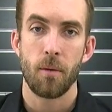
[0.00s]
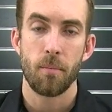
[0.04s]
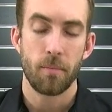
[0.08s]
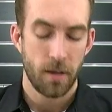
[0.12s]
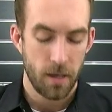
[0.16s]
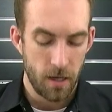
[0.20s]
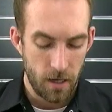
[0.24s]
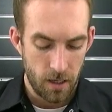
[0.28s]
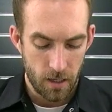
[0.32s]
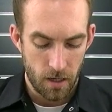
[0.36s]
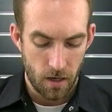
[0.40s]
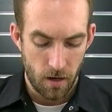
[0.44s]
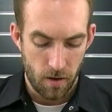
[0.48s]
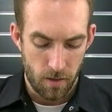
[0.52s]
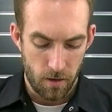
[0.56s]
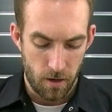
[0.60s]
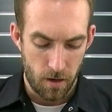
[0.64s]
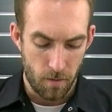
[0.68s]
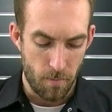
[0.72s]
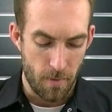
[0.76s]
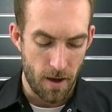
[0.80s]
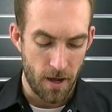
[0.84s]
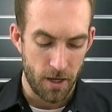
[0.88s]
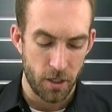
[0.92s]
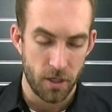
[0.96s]
Getting into the
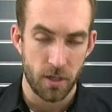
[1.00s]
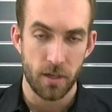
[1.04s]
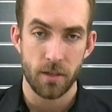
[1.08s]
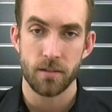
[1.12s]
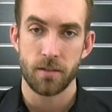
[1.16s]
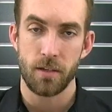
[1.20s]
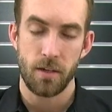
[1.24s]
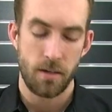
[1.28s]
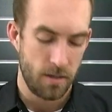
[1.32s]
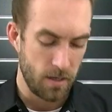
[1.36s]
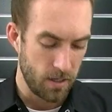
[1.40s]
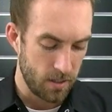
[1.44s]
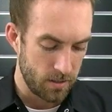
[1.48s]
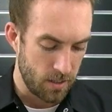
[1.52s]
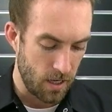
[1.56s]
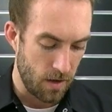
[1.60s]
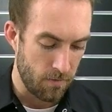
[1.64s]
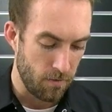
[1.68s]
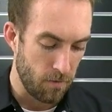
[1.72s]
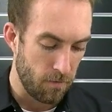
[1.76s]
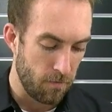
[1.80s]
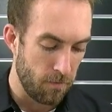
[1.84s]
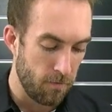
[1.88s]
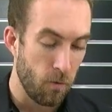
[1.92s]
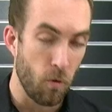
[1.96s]
dimensions, it does have
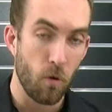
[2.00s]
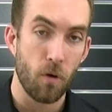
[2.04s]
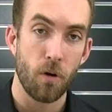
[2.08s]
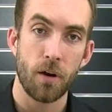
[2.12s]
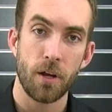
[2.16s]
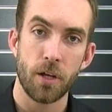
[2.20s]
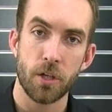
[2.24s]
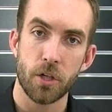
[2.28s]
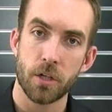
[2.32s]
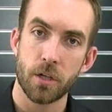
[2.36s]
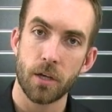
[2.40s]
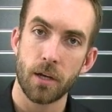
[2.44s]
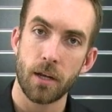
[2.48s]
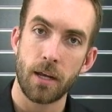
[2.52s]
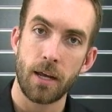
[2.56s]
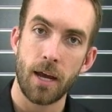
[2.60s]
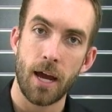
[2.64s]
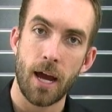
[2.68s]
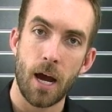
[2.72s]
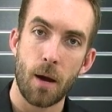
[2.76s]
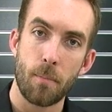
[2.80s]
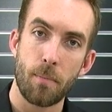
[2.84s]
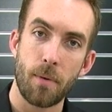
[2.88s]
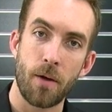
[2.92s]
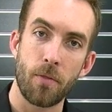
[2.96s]
a 4-inch
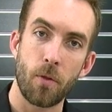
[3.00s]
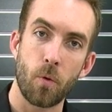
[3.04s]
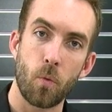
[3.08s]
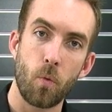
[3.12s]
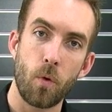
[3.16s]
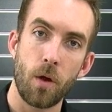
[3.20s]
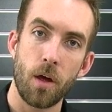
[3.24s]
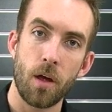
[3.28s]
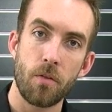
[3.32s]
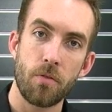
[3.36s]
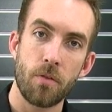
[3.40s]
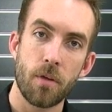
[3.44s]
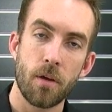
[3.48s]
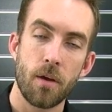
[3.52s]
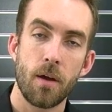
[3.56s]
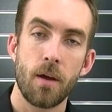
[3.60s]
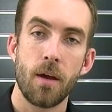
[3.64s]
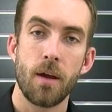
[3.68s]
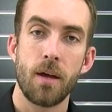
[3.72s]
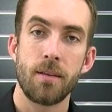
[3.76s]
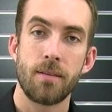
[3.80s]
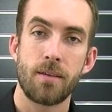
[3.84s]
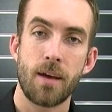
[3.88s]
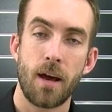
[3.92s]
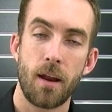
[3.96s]
gap on the width,
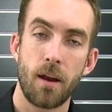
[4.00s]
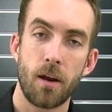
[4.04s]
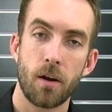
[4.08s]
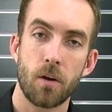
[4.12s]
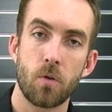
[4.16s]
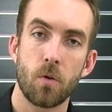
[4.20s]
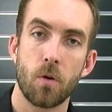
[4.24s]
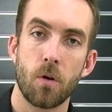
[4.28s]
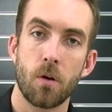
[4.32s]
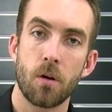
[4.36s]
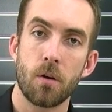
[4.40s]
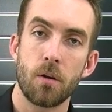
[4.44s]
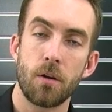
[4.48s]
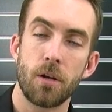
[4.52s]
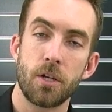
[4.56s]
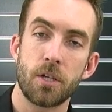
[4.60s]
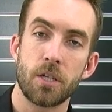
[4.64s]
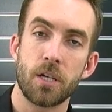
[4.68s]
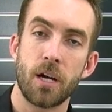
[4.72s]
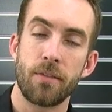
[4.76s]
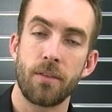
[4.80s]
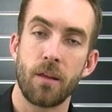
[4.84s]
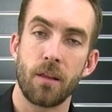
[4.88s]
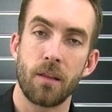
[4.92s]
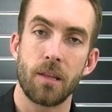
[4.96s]
10¼ inch
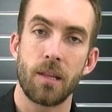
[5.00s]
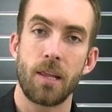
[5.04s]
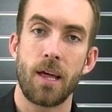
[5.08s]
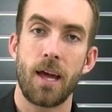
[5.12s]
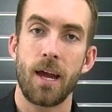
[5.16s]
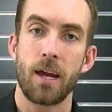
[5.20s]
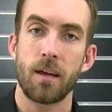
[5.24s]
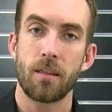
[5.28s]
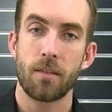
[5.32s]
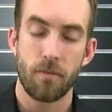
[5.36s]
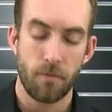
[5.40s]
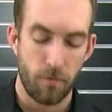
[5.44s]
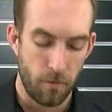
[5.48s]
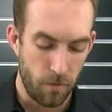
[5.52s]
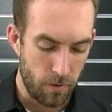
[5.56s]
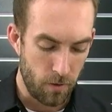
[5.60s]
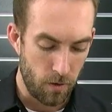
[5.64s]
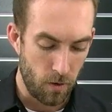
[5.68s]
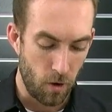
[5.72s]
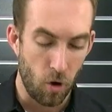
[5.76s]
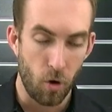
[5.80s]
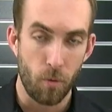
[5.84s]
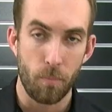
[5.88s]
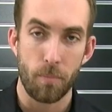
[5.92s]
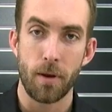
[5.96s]
on the length for the
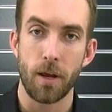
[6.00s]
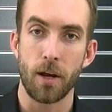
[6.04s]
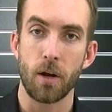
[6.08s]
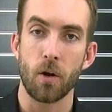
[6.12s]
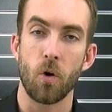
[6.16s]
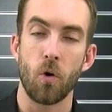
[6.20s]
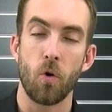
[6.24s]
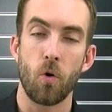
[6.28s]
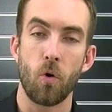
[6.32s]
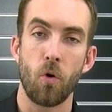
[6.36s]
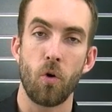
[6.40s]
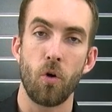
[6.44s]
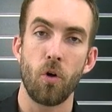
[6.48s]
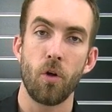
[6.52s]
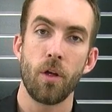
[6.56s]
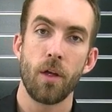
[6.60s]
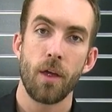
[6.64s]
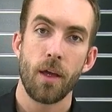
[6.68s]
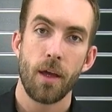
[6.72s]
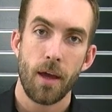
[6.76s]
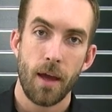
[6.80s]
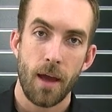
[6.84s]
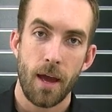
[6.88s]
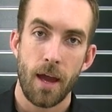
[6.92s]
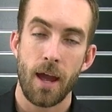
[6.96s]
opening hole,
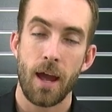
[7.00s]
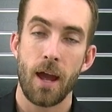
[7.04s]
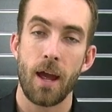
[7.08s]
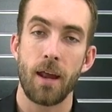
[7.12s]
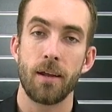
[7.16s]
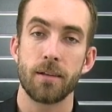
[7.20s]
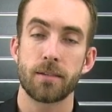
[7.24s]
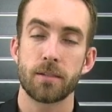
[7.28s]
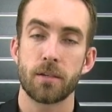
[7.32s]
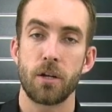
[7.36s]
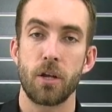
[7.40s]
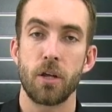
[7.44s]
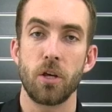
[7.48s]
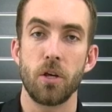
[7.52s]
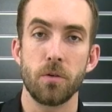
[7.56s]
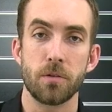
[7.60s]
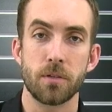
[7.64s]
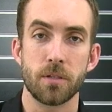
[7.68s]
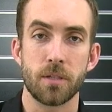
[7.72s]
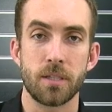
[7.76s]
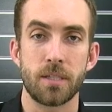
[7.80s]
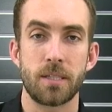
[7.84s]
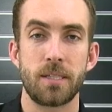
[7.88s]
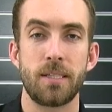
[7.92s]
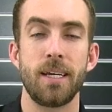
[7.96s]
and it's going to use a
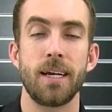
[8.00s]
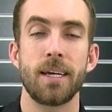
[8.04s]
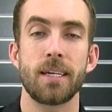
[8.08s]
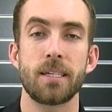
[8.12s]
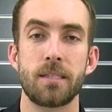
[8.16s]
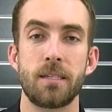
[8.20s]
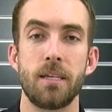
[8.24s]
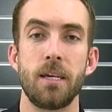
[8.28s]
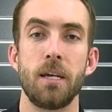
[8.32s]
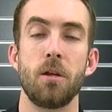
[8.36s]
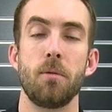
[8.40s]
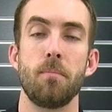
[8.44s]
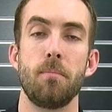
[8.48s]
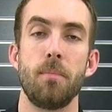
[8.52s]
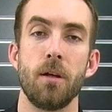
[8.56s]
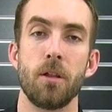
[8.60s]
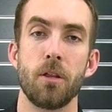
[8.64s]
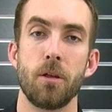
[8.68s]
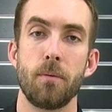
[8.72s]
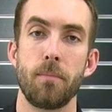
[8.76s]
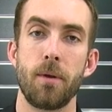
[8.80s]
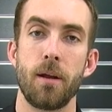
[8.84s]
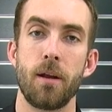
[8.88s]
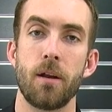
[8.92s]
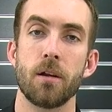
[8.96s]

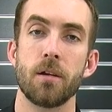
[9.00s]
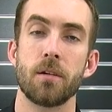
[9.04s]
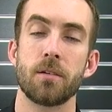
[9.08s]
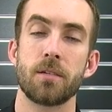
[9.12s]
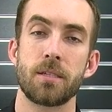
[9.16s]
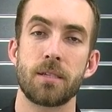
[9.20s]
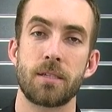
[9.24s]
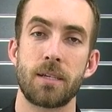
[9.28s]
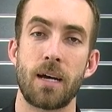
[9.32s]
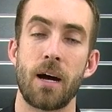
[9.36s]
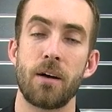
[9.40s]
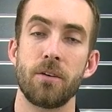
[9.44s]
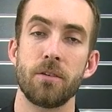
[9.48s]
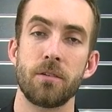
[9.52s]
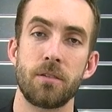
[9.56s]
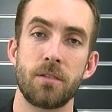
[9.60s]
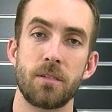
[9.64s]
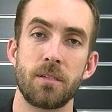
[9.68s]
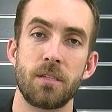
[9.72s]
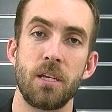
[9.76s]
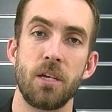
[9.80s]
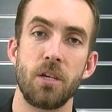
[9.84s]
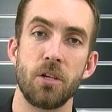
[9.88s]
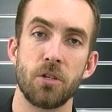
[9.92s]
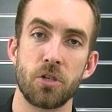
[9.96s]
16mm solid
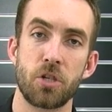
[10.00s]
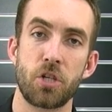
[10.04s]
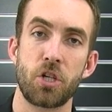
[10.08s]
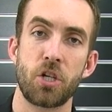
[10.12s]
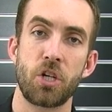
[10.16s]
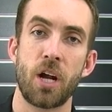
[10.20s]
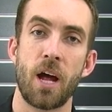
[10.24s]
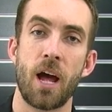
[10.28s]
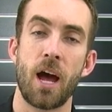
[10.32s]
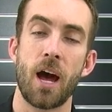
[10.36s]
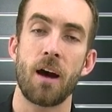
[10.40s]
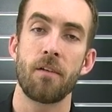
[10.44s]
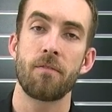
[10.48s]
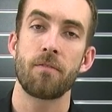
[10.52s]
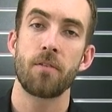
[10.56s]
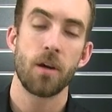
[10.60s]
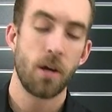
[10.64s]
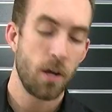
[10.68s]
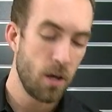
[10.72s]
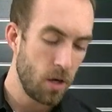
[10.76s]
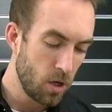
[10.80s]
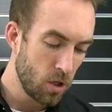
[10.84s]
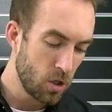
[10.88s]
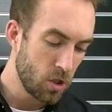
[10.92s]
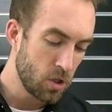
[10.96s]
steel shaft
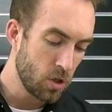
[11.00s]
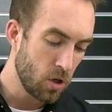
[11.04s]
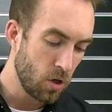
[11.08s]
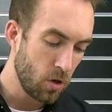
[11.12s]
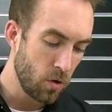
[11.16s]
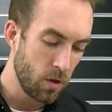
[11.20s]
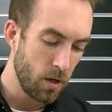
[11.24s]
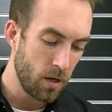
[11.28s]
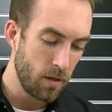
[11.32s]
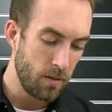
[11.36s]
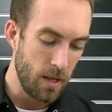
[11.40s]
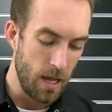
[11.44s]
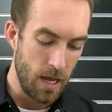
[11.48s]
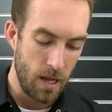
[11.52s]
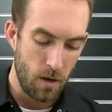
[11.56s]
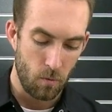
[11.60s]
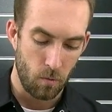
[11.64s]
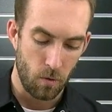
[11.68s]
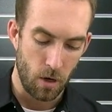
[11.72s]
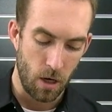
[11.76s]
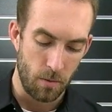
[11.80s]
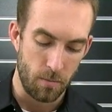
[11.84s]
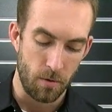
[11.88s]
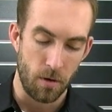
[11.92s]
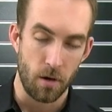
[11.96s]
coated in
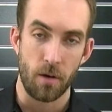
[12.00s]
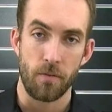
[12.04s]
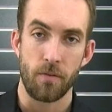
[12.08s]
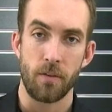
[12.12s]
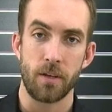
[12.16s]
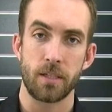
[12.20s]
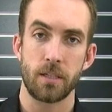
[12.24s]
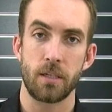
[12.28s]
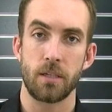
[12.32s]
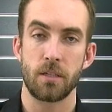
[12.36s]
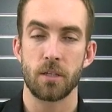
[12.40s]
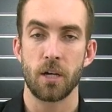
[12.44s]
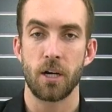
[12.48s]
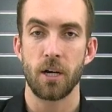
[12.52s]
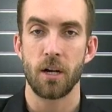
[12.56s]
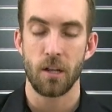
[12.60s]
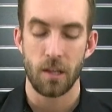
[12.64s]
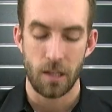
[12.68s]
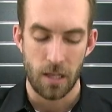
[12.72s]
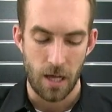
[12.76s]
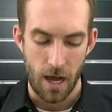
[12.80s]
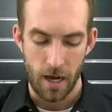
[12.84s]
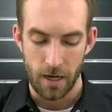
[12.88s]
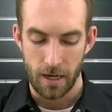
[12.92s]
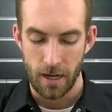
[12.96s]
rubber. And this entire
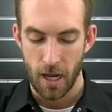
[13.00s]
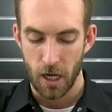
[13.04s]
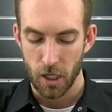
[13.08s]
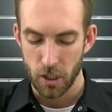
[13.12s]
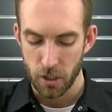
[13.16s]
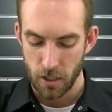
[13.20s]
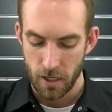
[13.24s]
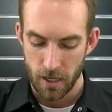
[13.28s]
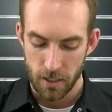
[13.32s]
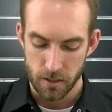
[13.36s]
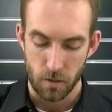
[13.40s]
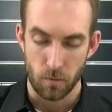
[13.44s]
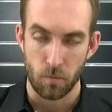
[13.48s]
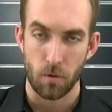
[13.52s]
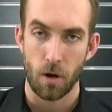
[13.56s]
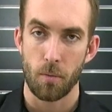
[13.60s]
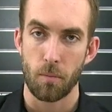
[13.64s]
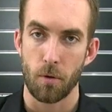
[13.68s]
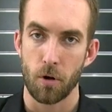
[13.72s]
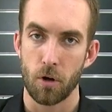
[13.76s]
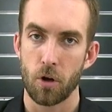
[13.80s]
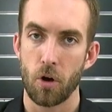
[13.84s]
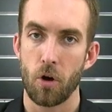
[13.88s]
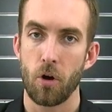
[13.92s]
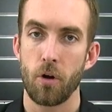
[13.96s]
lock actually has a
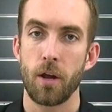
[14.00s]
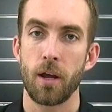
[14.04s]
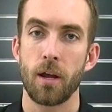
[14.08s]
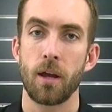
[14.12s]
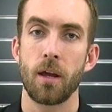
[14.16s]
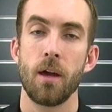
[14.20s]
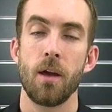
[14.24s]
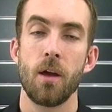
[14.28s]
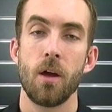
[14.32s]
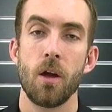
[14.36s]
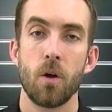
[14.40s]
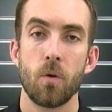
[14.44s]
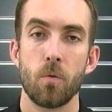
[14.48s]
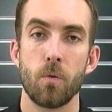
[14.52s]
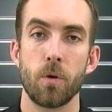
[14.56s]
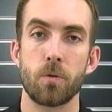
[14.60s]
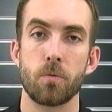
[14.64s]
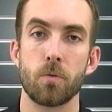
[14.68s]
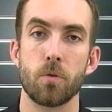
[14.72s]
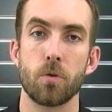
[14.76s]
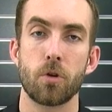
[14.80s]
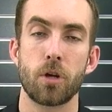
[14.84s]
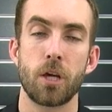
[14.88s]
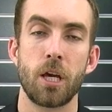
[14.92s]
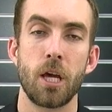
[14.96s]
rubber coating, which
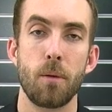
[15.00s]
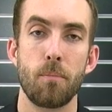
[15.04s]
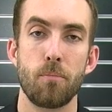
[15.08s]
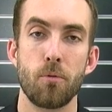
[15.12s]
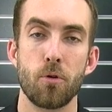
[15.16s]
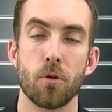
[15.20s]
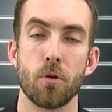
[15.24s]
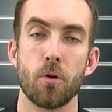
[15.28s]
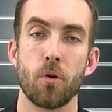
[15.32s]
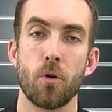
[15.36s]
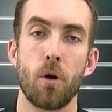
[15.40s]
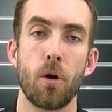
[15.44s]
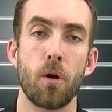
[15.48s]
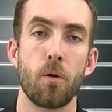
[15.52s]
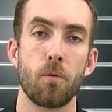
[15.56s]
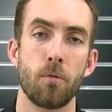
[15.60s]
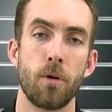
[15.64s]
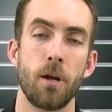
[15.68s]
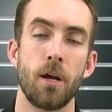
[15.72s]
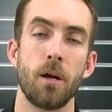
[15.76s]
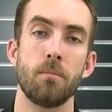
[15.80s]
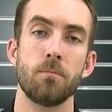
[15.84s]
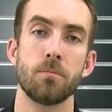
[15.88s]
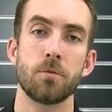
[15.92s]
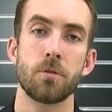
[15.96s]
will keep your
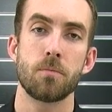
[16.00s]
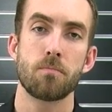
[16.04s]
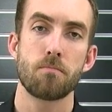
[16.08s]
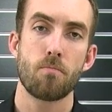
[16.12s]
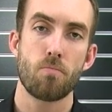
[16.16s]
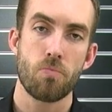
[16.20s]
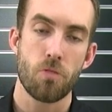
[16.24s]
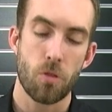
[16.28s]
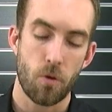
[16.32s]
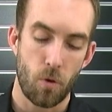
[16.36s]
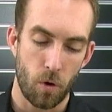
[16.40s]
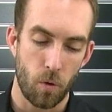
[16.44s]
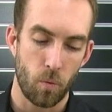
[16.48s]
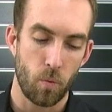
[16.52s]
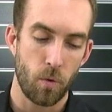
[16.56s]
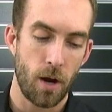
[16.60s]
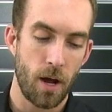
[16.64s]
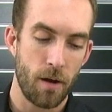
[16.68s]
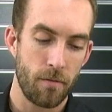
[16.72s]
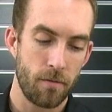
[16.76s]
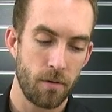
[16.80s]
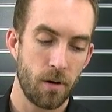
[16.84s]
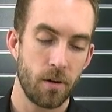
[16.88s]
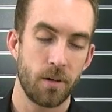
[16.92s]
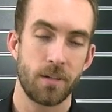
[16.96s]
rims or
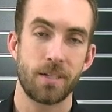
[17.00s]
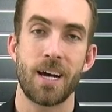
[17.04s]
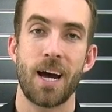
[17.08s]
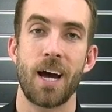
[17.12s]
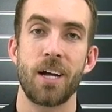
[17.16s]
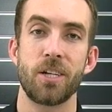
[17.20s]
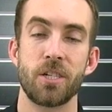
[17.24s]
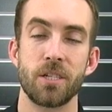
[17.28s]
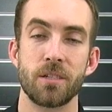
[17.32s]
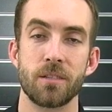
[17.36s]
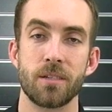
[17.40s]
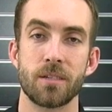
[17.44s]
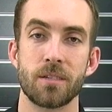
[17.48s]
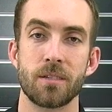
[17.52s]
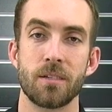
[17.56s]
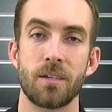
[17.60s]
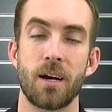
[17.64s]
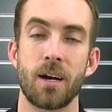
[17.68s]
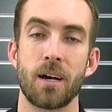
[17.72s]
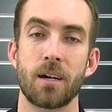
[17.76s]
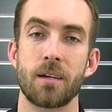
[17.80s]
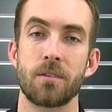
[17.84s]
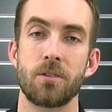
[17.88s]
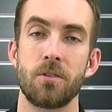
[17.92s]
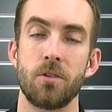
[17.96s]
whatever you're attaching this
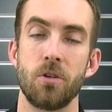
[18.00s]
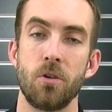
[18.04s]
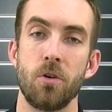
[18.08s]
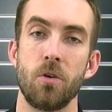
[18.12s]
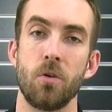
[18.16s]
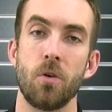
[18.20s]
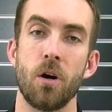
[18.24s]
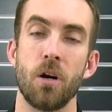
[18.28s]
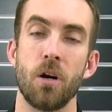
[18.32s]
lock to